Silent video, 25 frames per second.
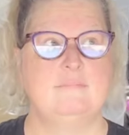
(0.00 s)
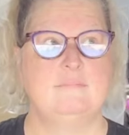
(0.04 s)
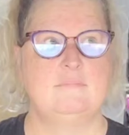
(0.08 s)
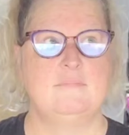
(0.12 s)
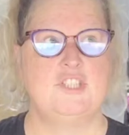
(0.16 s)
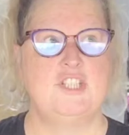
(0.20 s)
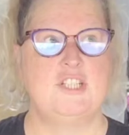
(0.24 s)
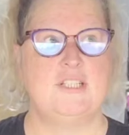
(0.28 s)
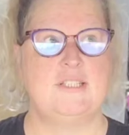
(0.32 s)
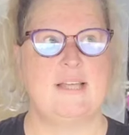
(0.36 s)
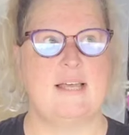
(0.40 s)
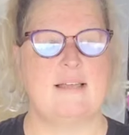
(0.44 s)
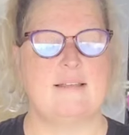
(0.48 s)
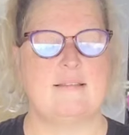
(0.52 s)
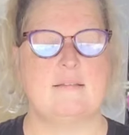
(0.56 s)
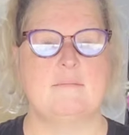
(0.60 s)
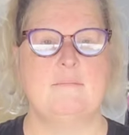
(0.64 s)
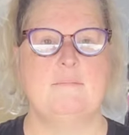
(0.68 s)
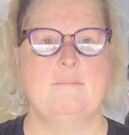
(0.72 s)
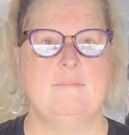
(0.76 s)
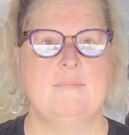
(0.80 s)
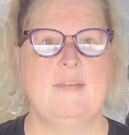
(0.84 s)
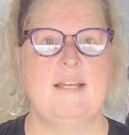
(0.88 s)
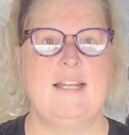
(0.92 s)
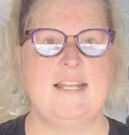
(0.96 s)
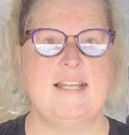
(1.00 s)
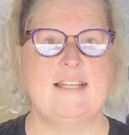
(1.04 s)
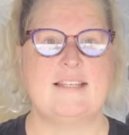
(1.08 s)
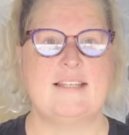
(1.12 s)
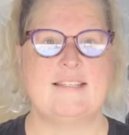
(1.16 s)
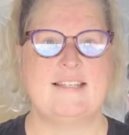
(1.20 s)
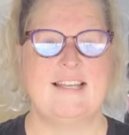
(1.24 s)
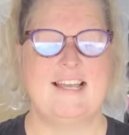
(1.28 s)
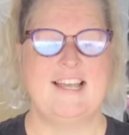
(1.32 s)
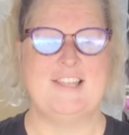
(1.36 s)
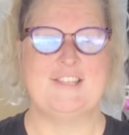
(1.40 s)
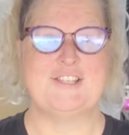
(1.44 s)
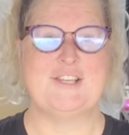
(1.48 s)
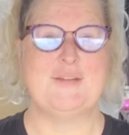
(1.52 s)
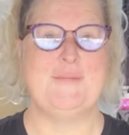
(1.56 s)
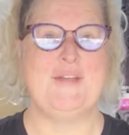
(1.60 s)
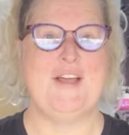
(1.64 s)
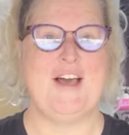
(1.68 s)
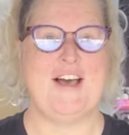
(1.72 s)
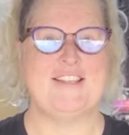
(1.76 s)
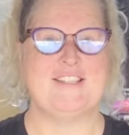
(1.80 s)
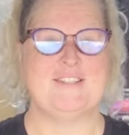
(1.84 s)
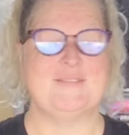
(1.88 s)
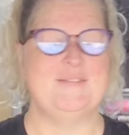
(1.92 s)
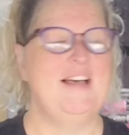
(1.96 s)
she says. It is. It's going to be
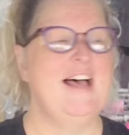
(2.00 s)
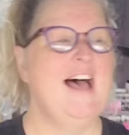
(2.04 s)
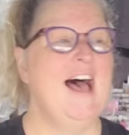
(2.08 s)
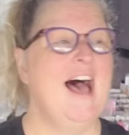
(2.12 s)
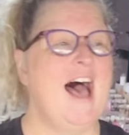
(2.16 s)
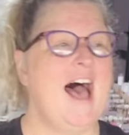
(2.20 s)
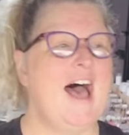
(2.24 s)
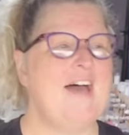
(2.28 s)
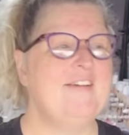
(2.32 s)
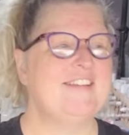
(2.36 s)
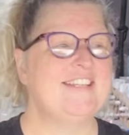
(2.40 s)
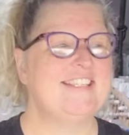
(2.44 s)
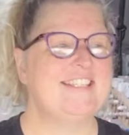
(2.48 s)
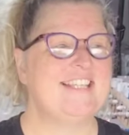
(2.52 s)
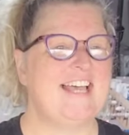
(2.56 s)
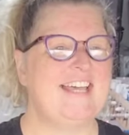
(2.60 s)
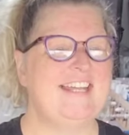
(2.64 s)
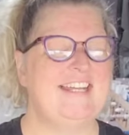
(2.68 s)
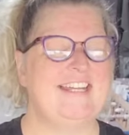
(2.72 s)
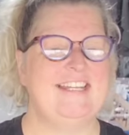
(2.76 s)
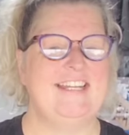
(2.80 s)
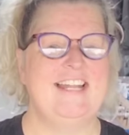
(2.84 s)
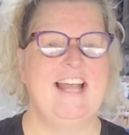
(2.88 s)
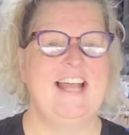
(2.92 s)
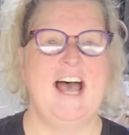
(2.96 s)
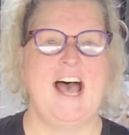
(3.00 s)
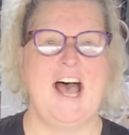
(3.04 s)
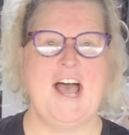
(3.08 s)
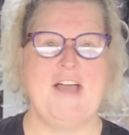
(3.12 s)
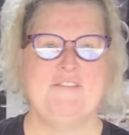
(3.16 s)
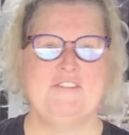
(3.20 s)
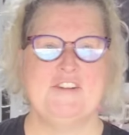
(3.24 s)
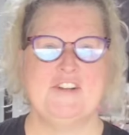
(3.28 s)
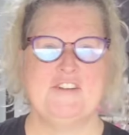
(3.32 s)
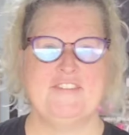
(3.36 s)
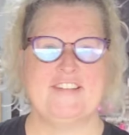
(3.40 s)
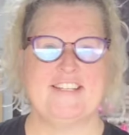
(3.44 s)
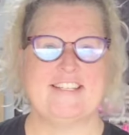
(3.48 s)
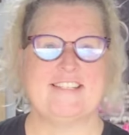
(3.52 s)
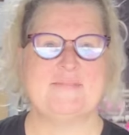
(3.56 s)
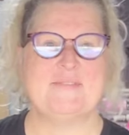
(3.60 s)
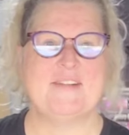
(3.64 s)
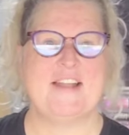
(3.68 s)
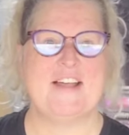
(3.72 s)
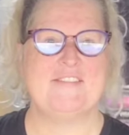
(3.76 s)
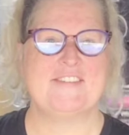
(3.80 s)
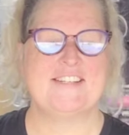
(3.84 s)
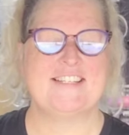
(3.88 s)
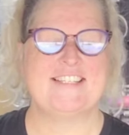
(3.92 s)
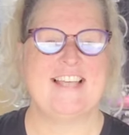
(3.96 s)
awesome. I'm excited. I'm nervous,
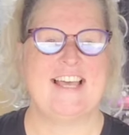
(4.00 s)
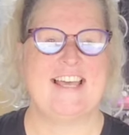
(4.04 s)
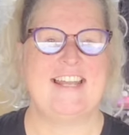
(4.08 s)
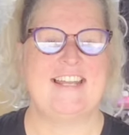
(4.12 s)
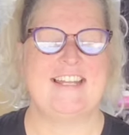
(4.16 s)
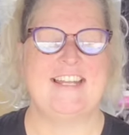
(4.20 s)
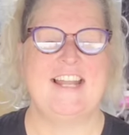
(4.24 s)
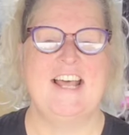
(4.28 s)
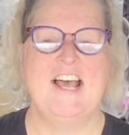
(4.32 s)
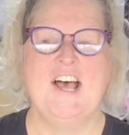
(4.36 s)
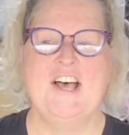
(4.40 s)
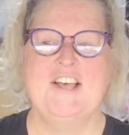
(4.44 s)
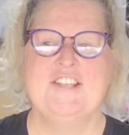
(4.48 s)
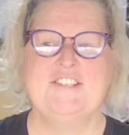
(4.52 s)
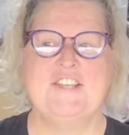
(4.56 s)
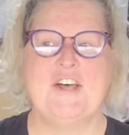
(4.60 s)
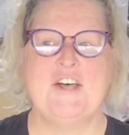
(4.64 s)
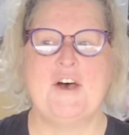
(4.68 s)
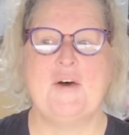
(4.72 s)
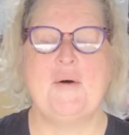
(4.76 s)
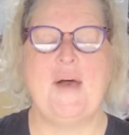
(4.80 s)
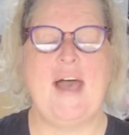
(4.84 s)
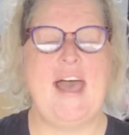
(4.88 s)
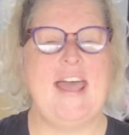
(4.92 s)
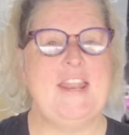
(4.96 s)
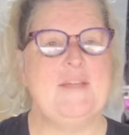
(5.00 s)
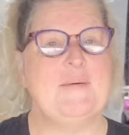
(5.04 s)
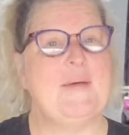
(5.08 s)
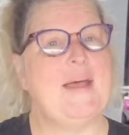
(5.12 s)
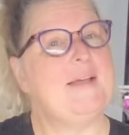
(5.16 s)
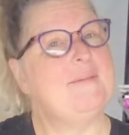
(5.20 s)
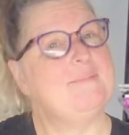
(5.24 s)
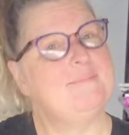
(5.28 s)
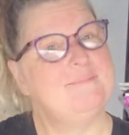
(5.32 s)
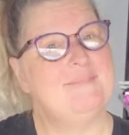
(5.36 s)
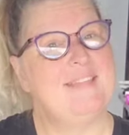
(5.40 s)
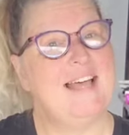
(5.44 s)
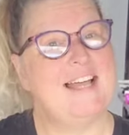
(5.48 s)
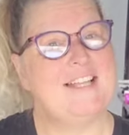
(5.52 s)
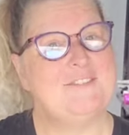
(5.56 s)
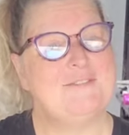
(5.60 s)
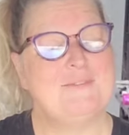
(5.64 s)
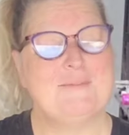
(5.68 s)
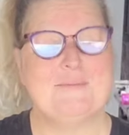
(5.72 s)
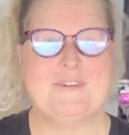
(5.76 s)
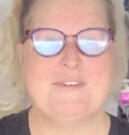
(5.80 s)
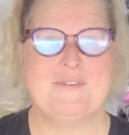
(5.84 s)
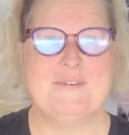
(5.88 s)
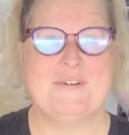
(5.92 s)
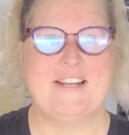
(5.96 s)
but I'm excited. So anyway, that's
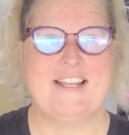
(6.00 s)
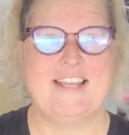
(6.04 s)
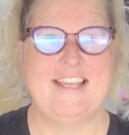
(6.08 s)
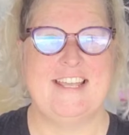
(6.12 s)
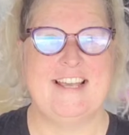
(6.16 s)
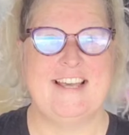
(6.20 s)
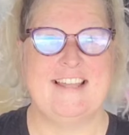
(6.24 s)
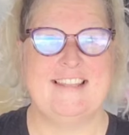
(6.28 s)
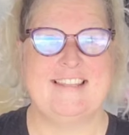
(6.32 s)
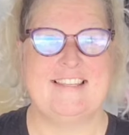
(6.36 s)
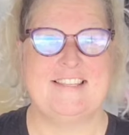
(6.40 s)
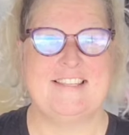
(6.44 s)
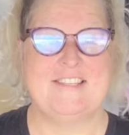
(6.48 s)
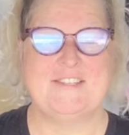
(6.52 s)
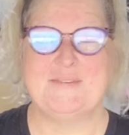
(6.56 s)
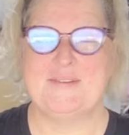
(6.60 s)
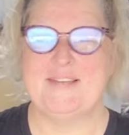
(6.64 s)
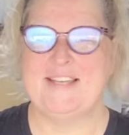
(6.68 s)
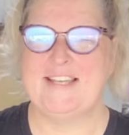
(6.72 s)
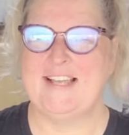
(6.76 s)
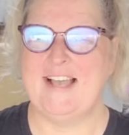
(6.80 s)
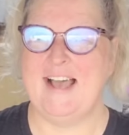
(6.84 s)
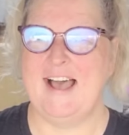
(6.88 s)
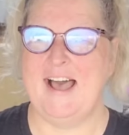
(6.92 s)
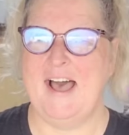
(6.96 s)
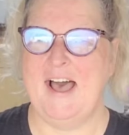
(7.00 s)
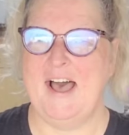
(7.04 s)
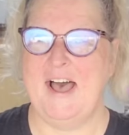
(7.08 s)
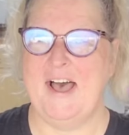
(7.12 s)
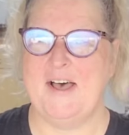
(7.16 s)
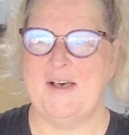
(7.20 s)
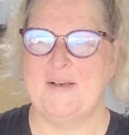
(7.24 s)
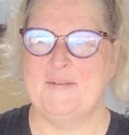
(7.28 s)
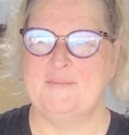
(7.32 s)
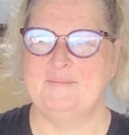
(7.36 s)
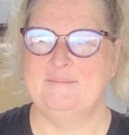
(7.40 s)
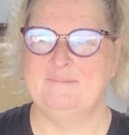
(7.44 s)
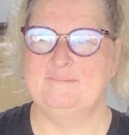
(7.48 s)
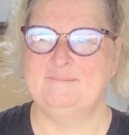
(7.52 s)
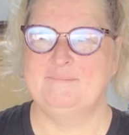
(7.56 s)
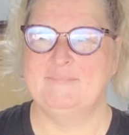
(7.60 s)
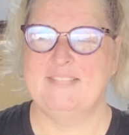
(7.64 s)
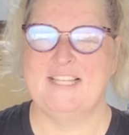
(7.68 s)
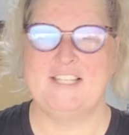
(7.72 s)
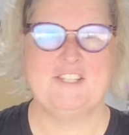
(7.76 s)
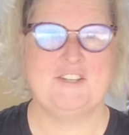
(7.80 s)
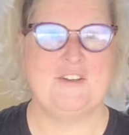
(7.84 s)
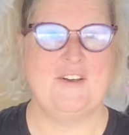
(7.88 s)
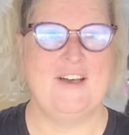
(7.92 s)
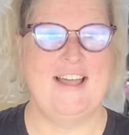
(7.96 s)
what we're working on this week.
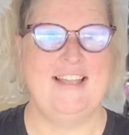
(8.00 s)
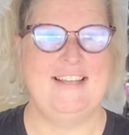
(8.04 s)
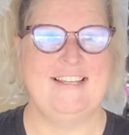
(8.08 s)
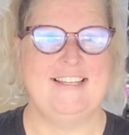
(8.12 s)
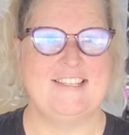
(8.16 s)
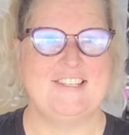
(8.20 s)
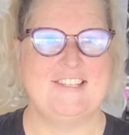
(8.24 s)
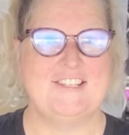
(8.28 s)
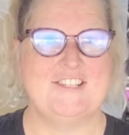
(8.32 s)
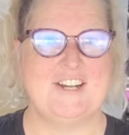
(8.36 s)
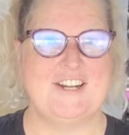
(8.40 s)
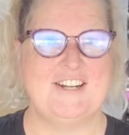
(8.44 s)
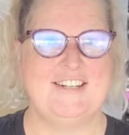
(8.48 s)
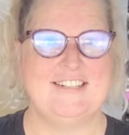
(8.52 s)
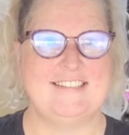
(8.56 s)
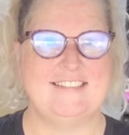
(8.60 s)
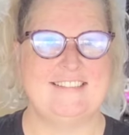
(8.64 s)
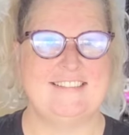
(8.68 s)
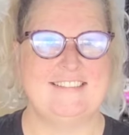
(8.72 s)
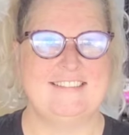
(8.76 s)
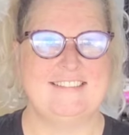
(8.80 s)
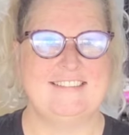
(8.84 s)
Let's go ahead and get started.